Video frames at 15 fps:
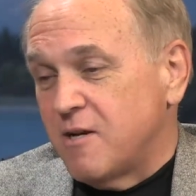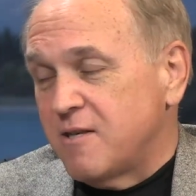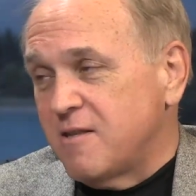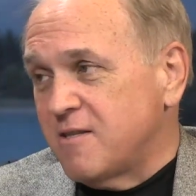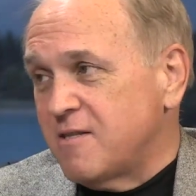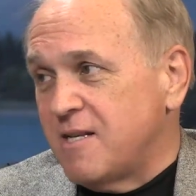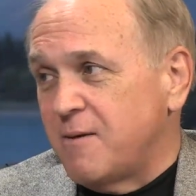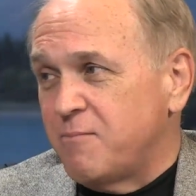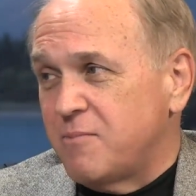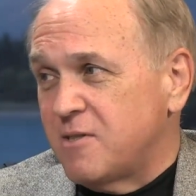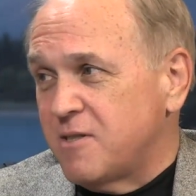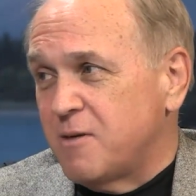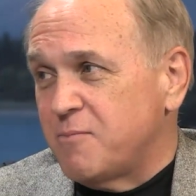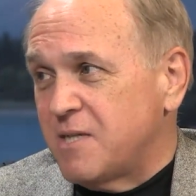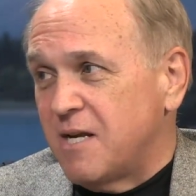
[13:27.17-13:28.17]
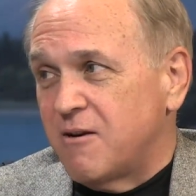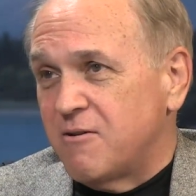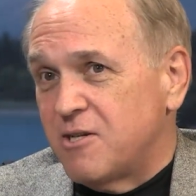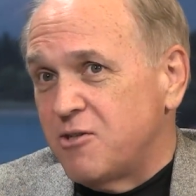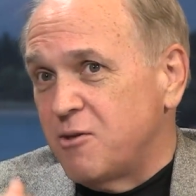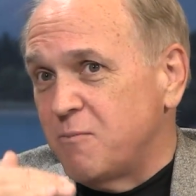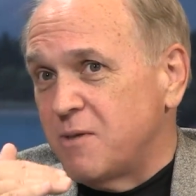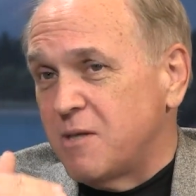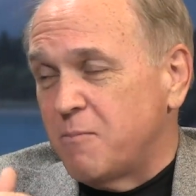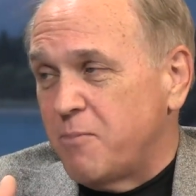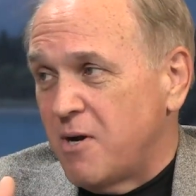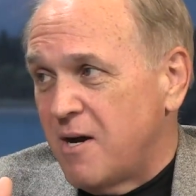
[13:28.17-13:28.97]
not the stem, substandard issue, but mm -hmm.